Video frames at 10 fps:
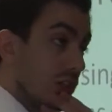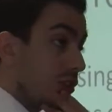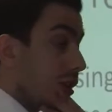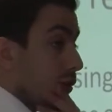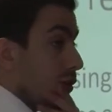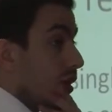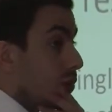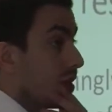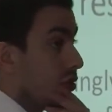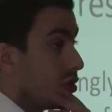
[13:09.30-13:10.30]
So, a
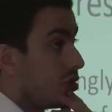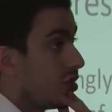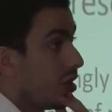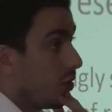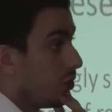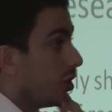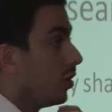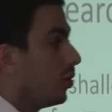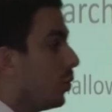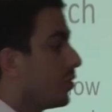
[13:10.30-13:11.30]
question to you.
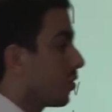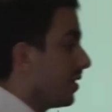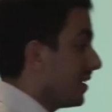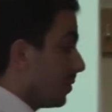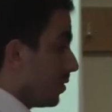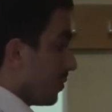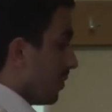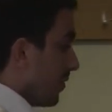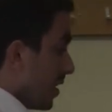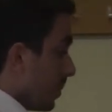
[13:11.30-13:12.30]
The
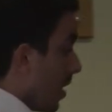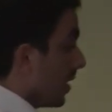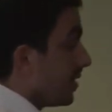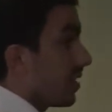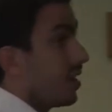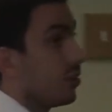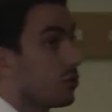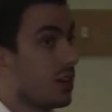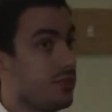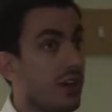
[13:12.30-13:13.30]
first part is
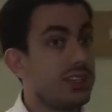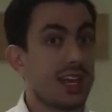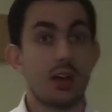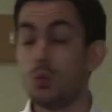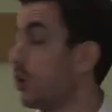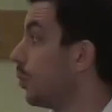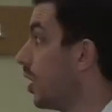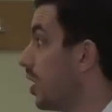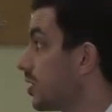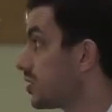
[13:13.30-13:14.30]
trying to find out what
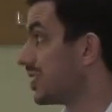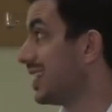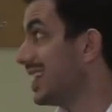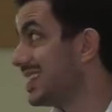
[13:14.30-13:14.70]
works.